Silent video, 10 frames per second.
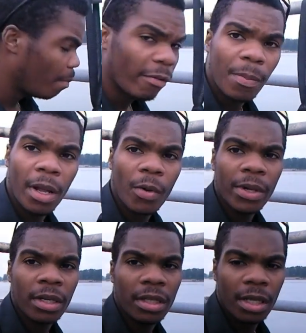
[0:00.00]
my rappel
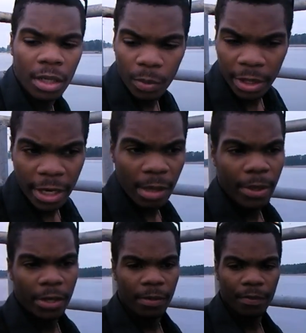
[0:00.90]
ring with the
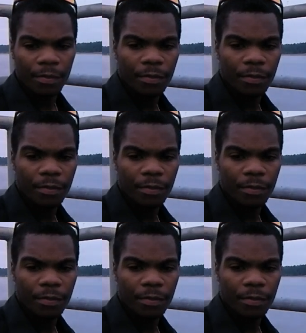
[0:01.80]
carabiner.